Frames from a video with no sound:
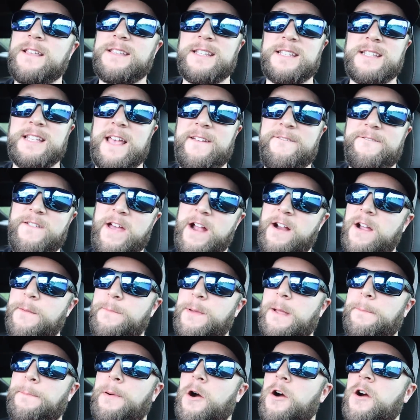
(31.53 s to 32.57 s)
This is a very
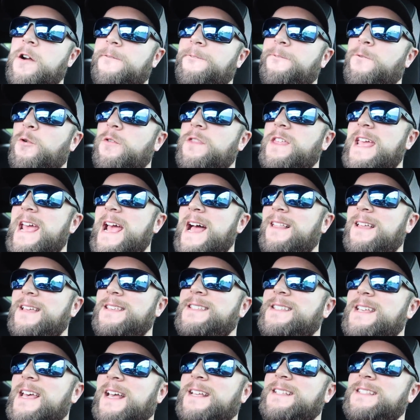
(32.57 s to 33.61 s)
big part for the
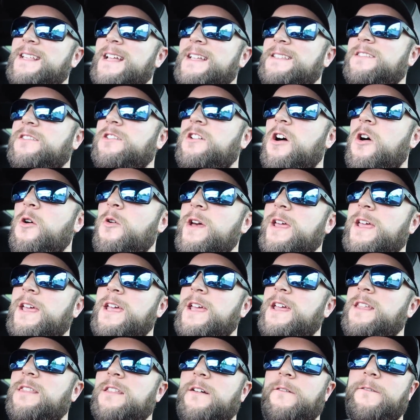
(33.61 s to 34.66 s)
LSX that's
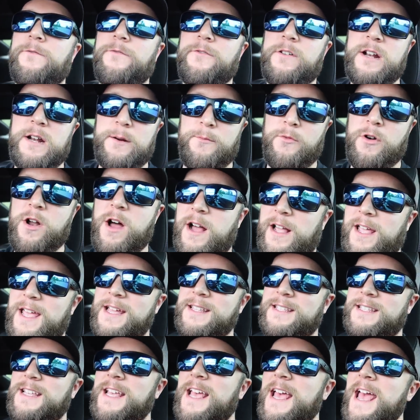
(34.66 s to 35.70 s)
going in the Freedom
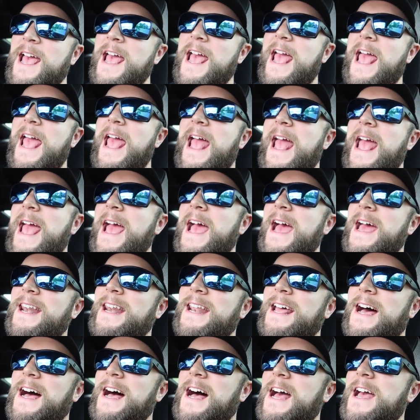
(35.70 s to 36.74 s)
Rocket,
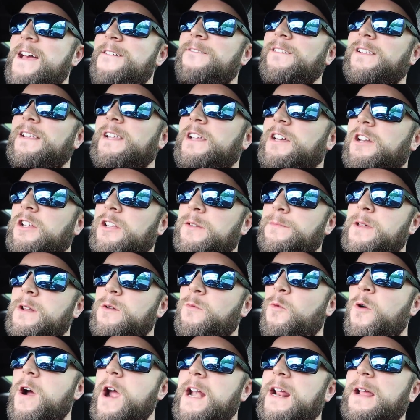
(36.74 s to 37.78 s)
and I've literally
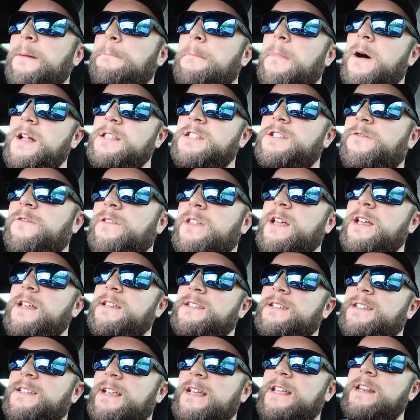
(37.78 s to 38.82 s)
been waiting months for
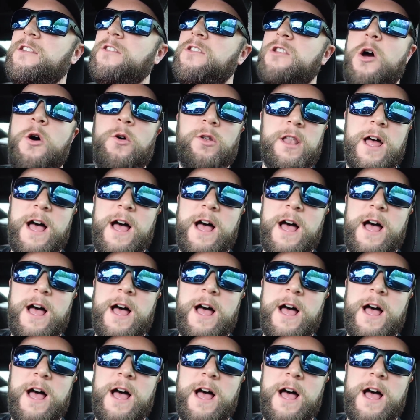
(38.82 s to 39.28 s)
this, no